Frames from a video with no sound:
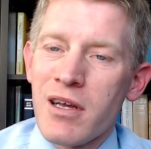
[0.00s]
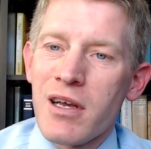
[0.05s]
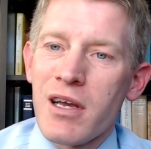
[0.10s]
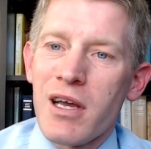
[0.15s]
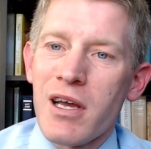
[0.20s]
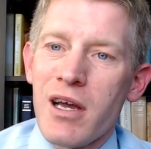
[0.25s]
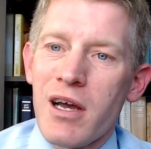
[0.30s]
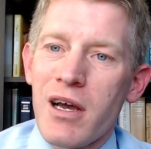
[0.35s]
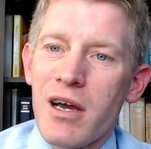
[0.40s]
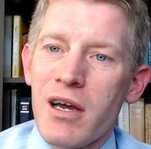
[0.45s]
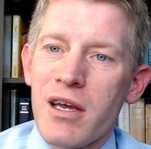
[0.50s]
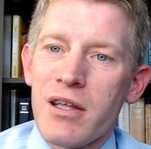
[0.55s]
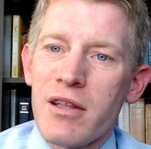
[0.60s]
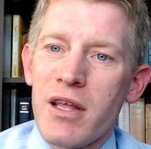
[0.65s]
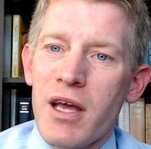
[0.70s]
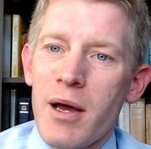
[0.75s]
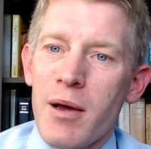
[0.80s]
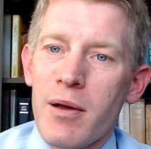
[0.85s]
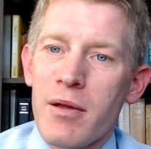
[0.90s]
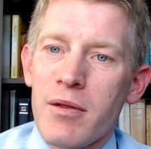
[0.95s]
uh, and
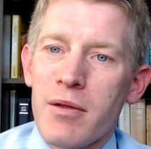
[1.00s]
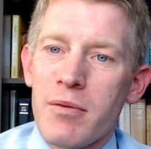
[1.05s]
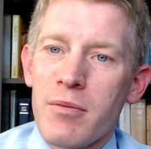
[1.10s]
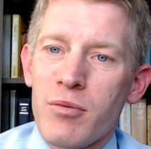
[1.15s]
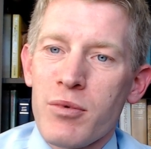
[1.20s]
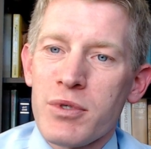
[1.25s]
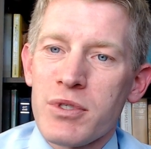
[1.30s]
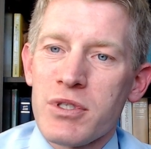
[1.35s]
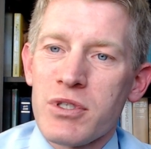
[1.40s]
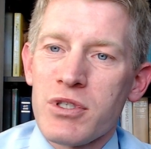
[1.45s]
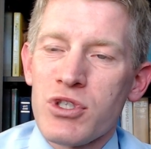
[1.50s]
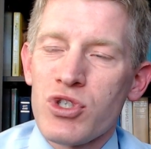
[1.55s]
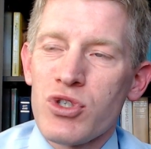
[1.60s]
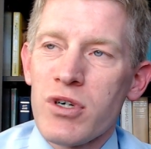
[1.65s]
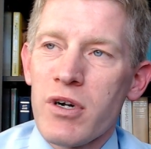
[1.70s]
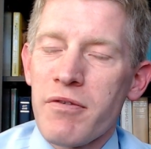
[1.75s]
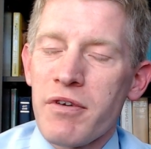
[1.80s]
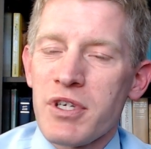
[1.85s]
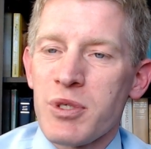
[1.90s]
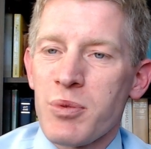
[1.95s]
that was
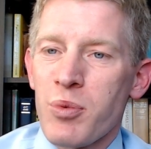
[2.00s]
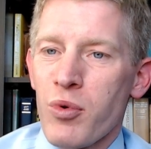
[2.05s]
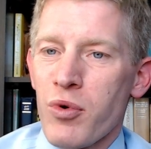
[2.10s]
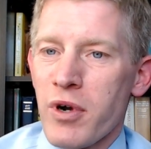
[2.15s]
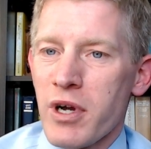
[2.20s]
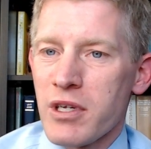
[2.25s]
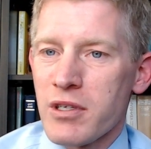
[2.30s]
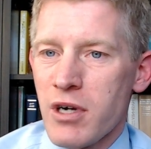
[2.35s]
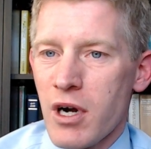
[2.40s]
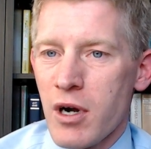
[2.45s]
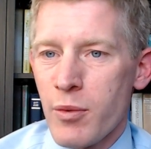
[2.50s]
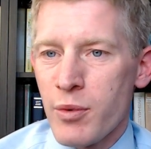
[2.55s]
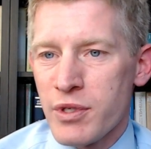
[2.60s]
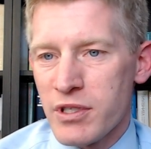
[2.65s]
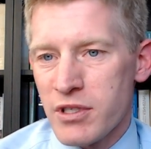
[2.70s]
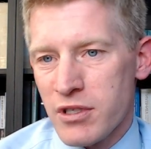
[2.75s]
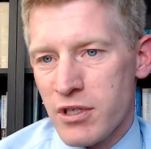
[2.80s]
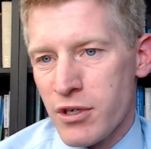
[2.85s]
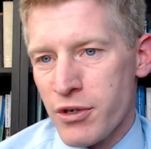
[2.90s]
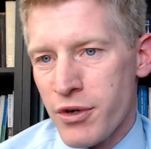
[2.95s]
sort of exploring
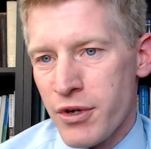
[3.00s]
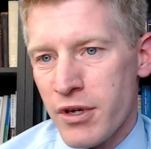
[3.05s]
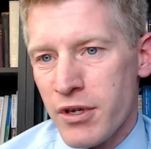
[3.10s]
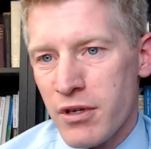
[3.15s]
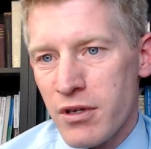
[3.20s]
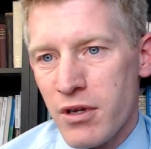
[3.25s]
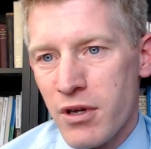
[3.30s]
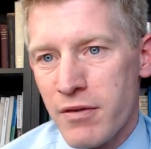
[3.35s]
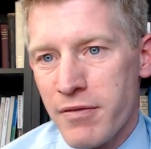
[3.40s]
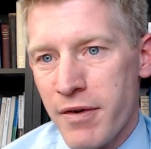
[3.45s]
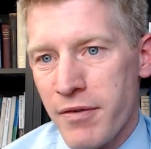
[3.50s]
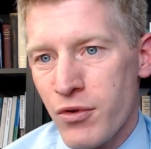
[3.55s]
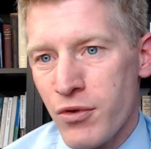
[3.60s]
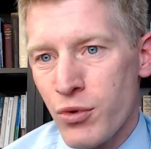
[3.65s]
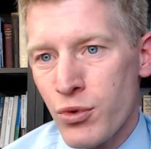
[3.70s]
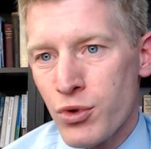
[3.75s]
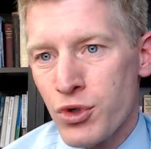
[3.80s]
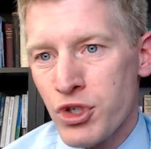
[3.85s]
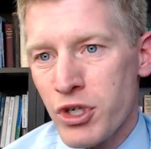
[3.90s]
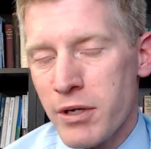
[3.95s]
darwin's theory of
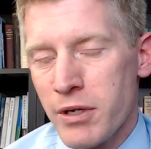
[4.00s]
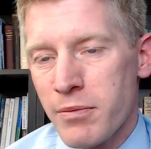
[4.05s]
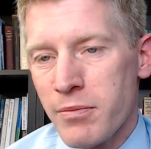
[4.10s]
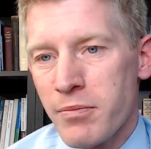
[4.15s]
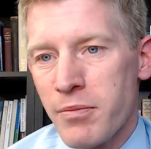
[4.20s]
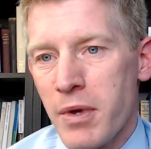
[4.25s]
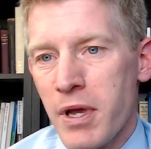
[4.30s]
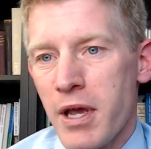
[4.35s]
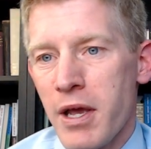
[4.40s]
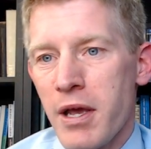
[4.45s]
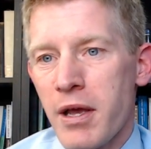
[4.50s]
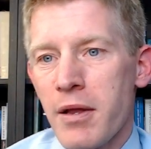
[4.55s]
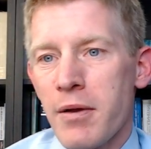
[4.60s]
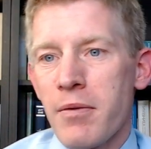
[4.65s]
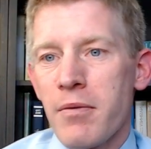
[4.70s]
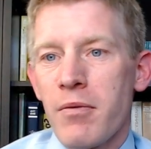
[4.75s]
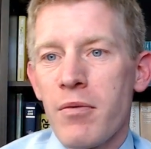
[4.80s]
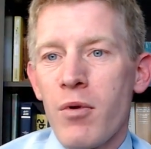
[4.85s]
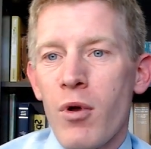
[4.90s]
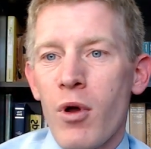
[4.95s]
evolution
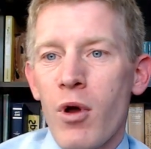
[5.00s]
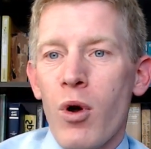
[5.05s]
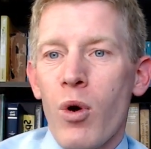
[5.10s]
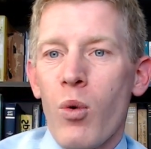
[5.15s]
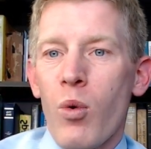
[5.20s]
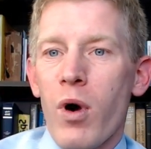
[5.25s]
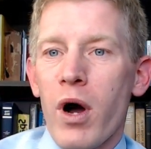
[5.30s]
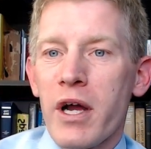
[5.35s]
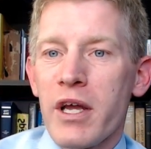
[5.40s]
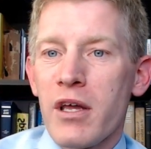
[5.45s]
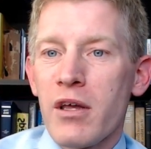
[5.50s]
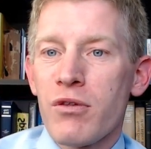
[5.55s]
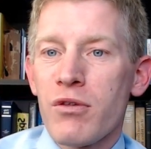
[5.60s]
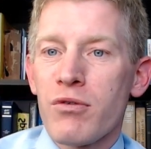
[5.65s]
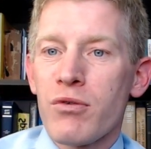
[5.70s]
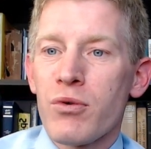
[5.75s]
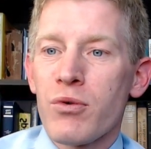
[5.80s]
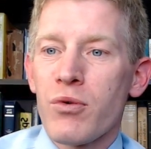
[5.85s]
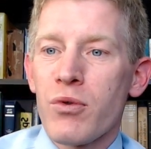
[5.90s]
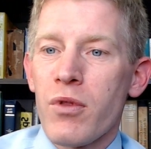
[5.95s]
and walking
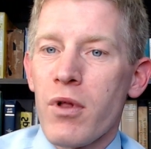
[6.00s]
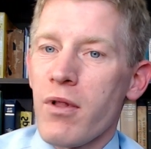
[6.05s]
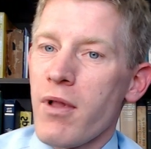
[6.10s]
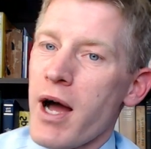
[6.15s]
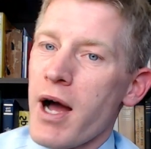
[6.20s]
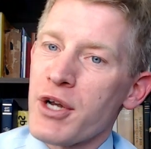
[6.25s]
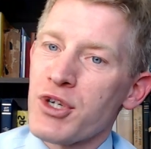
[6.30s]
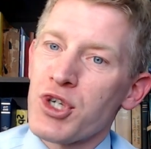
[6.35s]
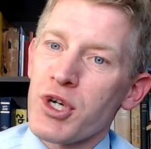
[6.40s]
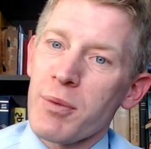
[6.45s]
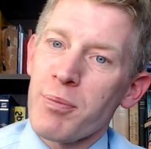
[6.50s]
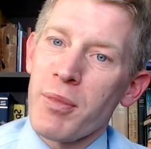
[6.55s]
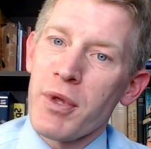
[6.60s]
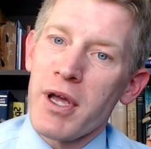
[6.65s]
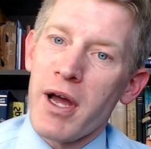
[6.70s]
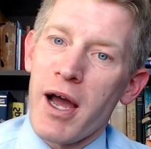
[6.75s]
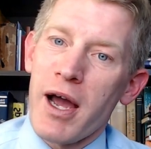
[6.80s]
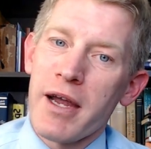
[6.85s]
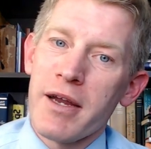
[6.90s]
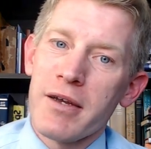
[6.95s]
through the logic
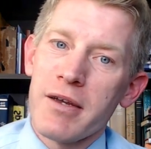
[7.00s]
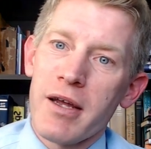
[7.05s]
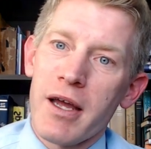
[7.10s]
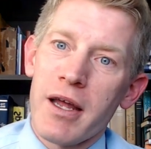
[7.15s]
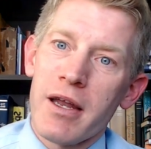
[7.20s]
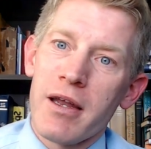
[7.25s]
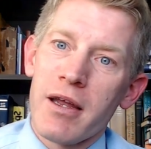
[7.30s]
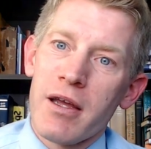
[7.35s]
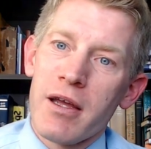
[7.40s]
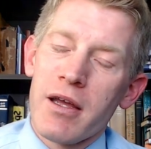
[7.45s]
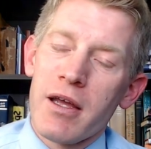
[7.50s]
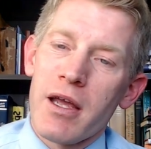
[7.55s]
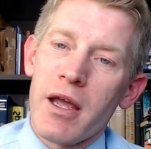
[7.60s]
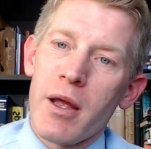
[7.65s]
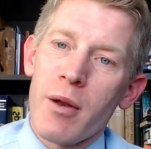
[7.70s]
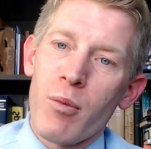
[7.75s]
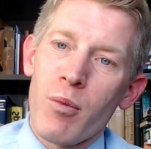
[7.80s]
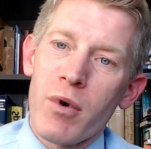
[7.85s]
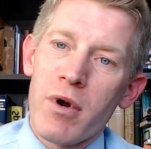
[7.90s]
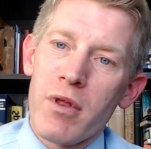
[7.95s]
behind it
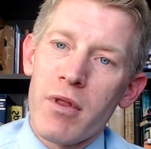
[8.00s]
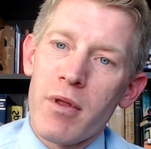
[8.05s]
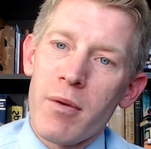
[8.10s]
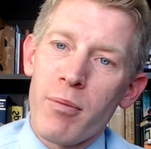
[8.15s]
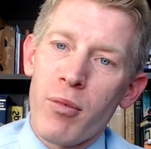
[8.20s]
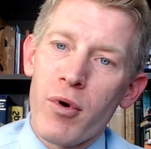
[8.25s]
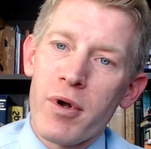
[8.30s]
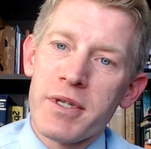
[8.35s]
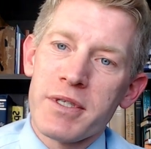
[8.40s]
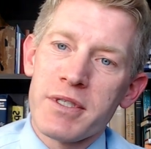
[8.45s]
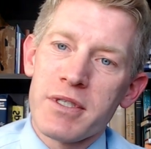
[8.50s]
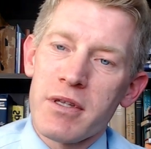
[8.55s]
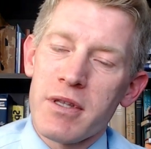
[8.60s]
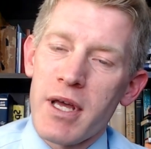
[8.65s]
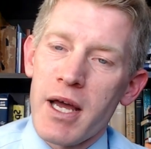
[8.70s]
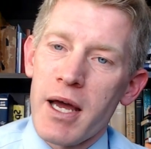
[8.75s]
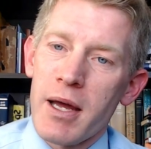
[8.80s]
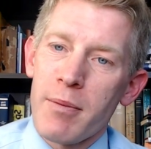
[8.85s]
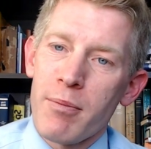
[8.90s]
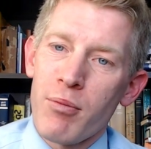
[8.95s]
and one of the points that
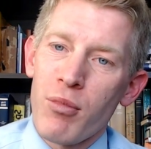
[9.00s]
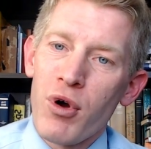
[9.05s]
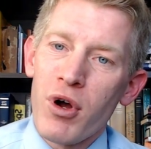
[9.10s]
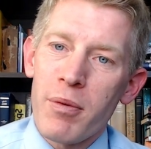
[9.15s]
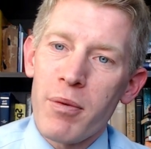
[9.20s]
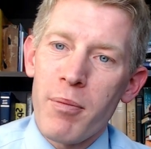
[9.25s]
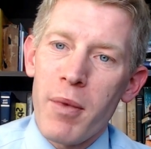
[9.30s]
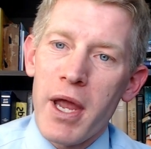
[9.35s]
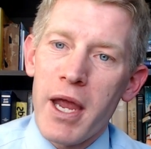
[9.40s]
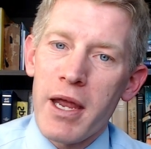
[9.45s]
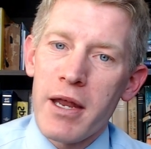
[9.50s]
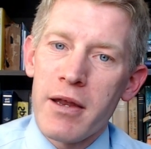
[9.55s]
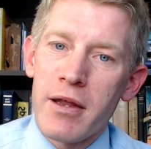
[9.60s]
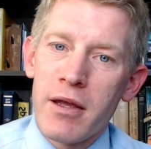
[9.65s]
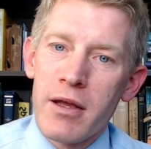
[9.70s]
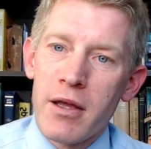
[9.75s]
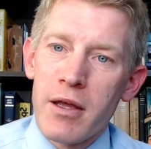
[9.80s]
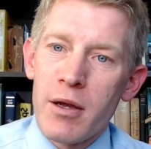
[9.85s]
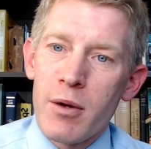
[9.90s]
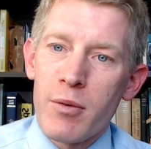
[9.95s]
that book made
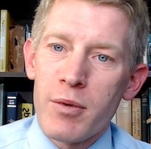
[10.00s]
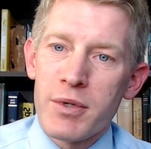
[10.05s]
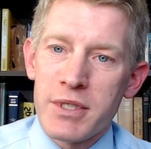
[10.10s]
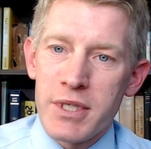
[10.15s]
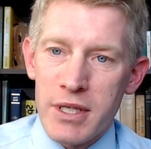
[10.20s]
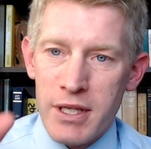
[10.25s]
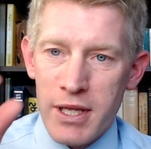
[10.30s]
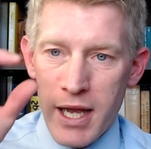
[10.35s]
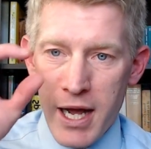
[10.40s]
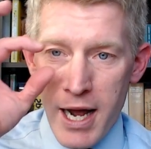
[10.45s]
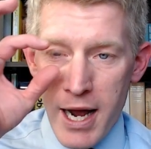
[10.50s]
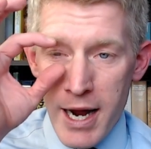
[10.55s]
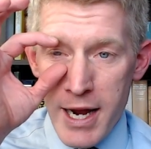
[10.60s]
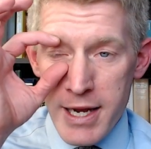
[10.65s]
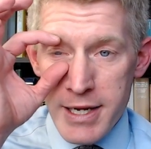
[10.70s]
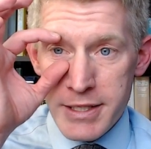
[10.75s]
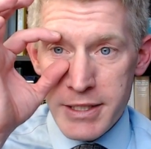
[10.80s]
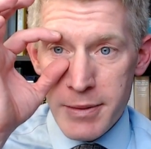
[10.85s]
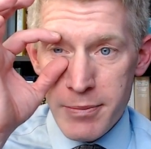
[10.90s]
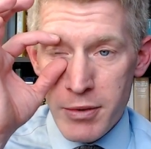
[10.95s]
was that the eye
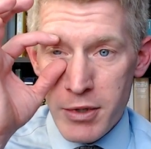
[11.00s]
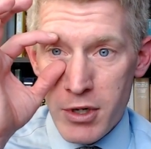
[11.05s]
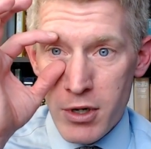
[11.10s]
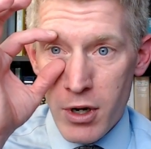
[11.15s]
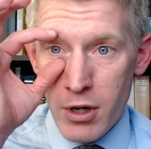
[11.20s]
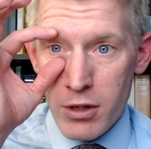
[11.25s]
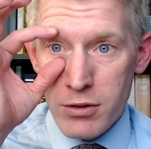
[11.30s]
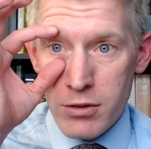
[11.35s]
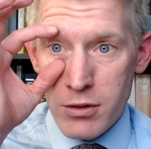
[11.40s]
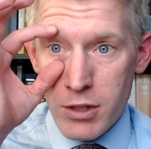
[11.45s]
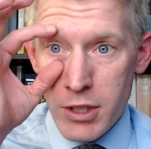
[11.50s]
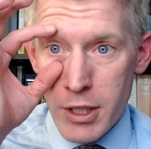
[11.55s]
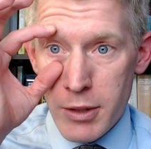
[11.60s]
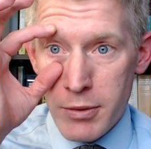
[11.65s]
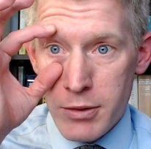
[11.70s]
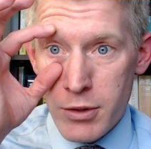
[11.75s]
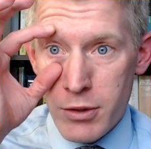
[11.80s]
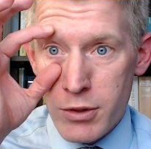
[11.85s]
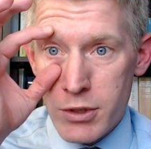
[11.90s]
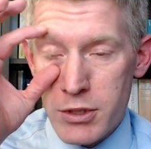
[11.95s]
has something called
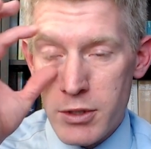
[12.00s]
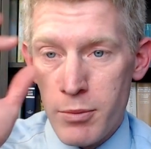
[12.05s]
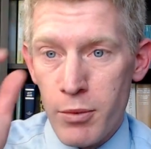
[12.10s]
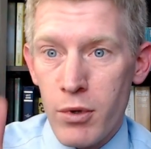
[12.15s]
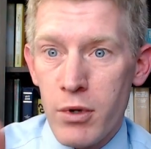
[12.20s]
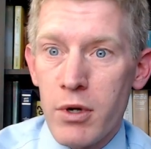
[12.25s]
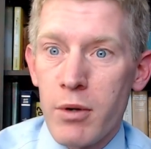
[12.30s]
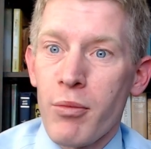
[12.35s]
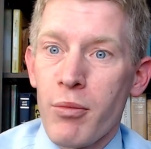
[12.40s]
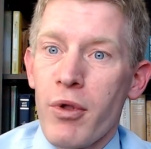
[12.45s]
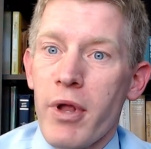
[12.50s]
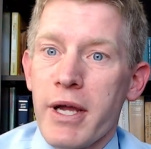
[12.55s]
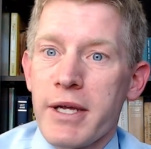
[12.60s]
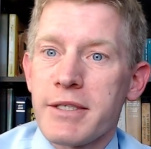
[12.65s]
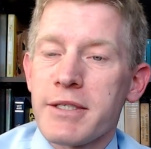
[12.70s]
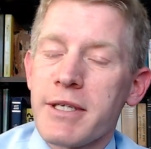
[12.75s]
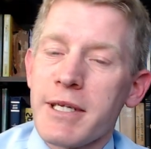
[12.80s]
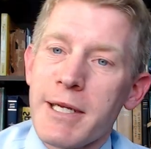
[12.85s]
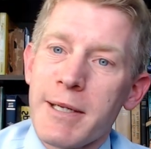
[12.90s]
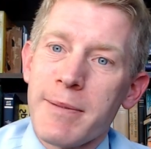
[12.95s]
irreducible
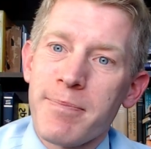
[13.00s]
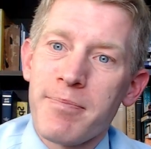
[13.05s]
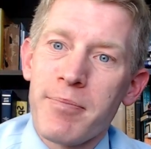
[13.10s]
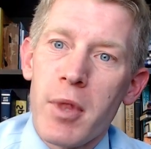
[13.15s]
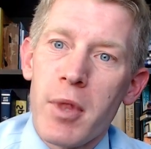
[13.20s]
complexity,